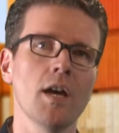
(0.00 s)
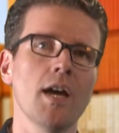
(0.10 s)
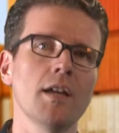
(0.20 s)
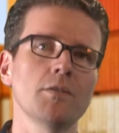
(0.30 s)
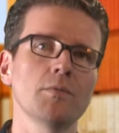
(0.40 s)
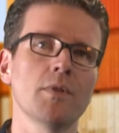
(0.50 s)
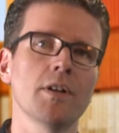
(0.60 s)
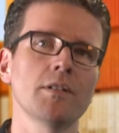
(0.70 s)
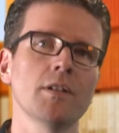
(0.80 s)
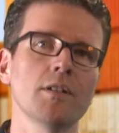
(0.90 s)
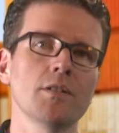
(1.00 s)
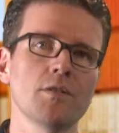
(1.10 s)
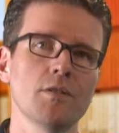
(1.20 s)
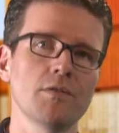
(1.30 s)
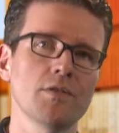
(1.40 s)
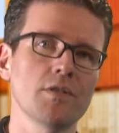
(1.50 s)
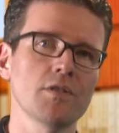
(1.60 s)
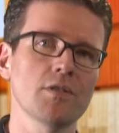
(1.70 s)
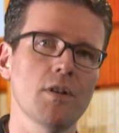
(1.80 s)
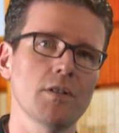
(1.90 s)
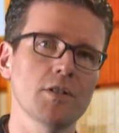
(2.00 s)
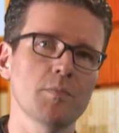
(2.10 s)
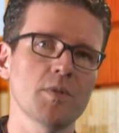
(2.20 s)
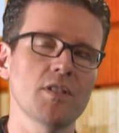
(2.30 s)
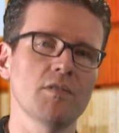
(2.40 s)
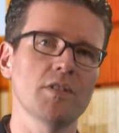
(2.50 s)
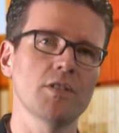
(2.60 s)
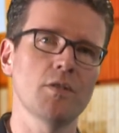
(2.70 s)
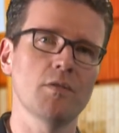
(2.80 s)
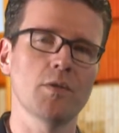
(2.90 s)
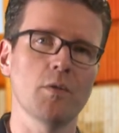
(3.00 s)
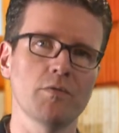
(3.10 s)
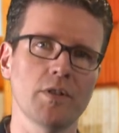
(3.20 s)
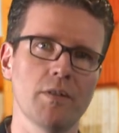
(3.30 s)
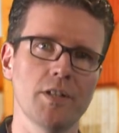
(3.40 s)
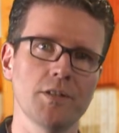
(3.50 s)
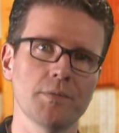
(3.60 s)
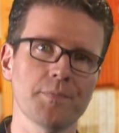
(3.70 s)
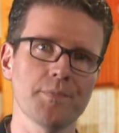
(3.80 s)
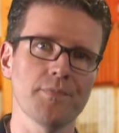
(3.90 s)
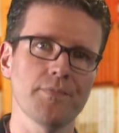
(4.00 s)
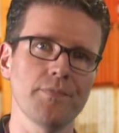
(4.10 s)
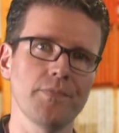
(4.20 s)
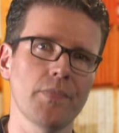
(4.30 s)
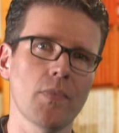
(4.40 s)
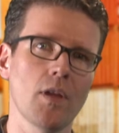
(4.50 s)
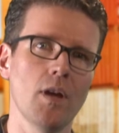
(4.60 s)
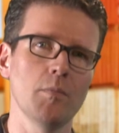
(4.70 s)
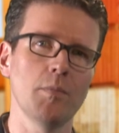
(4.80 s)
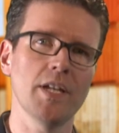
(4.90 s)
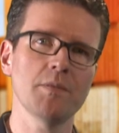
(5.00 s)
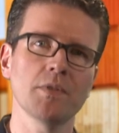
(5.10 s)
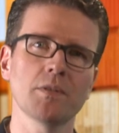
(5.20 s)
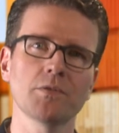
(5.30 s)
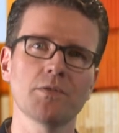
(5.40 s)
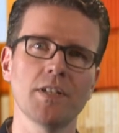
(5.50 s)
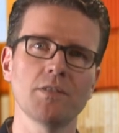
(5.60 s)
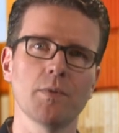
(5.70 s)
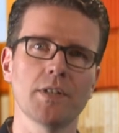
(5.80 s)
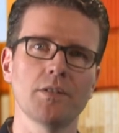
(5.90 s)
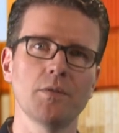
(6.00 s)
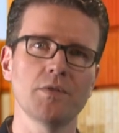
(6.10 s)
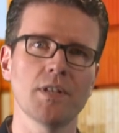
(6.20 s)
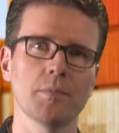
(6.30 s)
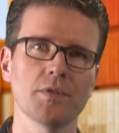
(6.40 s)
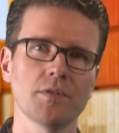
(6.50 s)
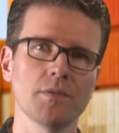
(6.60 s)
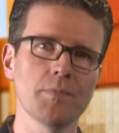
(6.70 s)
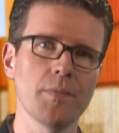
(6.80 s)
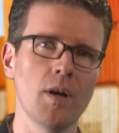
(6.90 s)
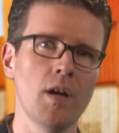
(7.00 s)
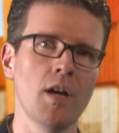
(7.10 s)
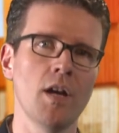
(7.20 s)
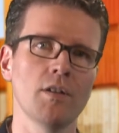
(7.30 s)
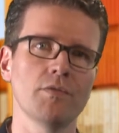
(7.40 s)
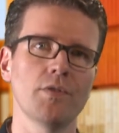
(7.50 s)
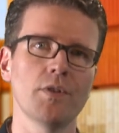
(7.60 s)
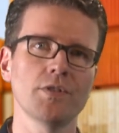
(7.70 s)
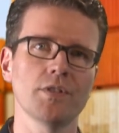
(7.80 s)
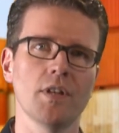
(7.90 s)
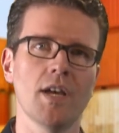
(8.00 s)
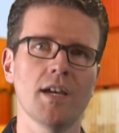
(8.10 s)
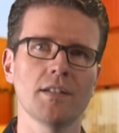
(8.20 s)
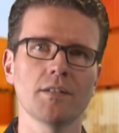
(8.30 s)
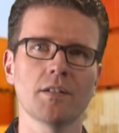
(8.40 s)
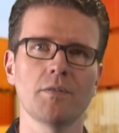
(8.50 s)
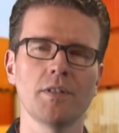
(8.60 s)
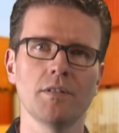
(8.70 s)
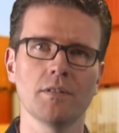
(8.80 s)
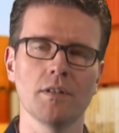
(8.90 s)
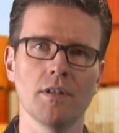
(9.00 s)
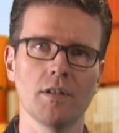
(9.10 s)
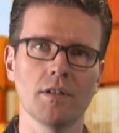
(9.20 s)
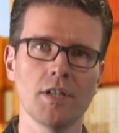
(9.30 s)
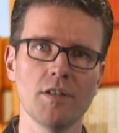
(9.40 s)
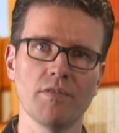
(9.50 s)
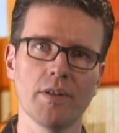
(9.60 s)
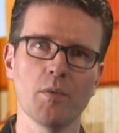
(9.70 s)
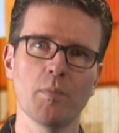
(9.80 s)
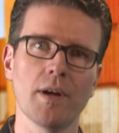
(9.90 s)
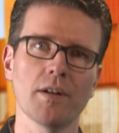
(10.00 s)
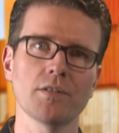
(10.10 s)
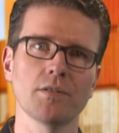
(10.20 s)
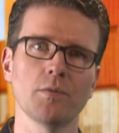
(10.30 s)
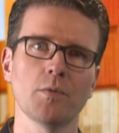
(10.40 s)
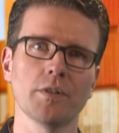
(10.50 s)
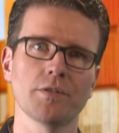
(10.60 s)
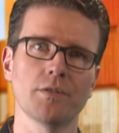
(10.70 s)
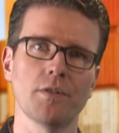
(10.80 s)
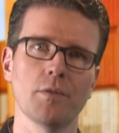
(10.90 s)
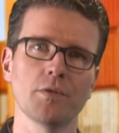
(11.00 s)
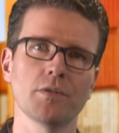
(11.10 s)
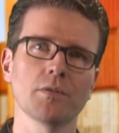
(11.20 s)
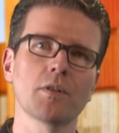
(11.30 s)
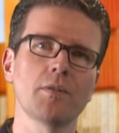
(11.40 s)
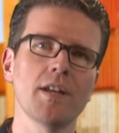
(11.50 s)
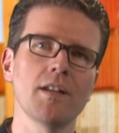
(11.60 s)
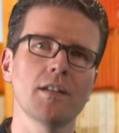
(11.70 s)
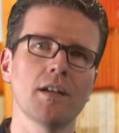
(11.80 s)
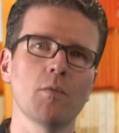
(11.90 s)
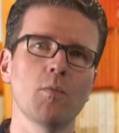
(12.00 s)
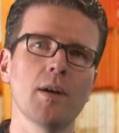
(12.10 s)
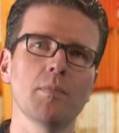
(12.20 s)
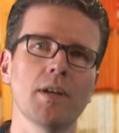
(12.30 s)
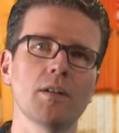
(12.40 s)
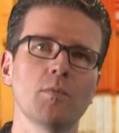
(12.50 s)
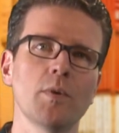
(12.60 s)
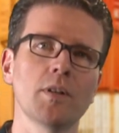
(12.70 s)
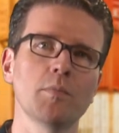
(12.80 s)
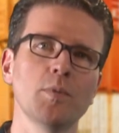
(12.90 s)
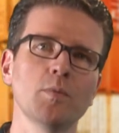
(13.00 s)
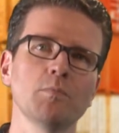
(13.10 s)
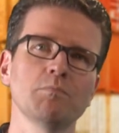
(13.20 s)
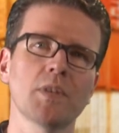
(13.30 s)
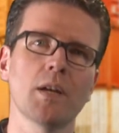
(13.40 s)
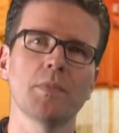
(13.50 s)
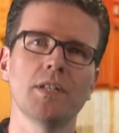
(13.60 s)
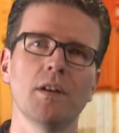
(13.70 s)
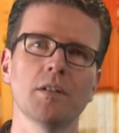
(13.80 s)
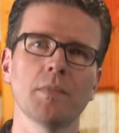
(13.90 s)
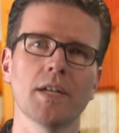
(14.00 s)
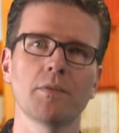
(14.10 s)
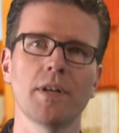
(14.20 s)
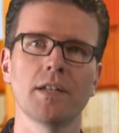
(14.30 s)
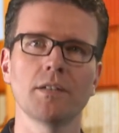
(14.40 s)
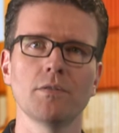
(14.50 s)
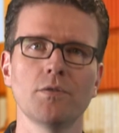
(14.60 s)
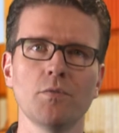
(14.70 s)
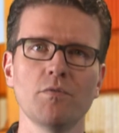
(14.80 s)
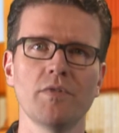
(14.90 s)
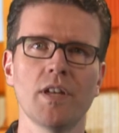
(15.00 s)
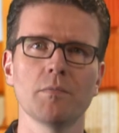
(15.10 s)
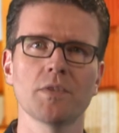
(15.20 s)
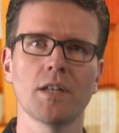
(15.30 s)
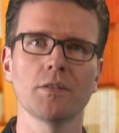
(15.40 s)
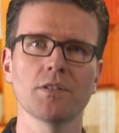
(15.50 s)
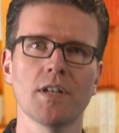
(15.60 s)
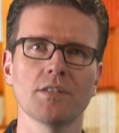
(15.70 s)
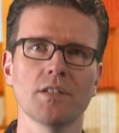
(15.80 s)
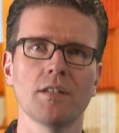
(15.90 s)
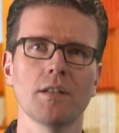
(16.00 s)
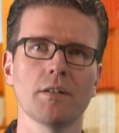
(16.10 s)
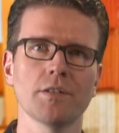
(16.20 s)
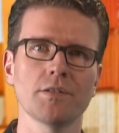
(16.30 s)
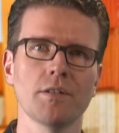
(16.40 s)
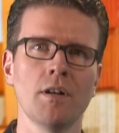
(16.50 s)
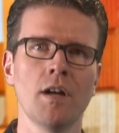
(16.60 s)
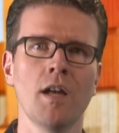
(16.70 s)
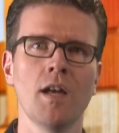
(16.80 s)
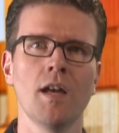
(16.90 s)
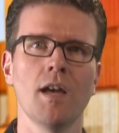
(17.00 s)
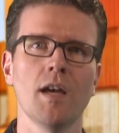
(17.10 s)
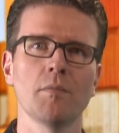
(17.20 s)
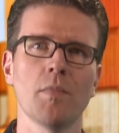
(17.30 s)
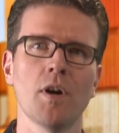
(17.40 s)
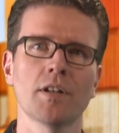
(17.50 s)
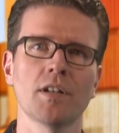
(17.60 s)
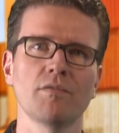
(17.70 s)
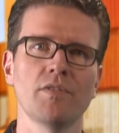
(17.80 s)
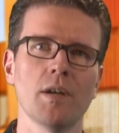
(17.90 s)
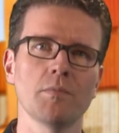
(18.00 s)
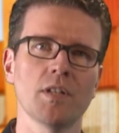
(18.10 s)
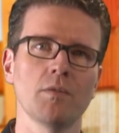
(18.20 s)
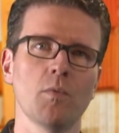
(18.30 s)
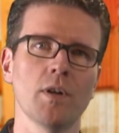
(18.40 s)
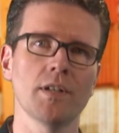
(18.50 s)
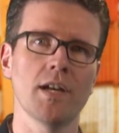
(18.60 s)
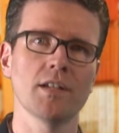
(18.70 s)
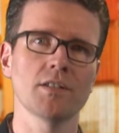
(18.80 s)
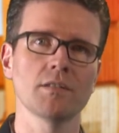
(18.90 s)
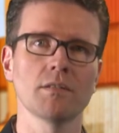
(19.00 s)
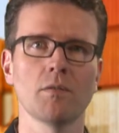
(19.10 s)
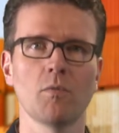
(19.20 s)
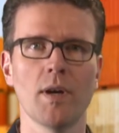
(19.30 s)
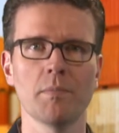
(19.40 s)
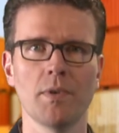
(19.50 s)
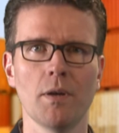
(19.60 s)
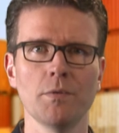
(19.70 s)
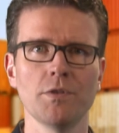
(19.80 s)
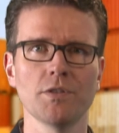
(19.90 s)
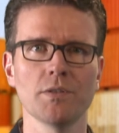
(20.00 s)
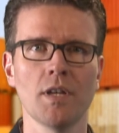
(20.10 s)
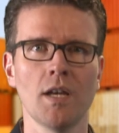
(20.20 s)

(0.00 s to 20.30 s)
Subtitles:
and to run services on a specific server configuration. Placement constraints work in 2 steps. First, add key value pairs to cluster nodes. Creating a web and a worker pool can be done by creating 2 VM skill sets in the cluster and marking VMs in one as web nodes,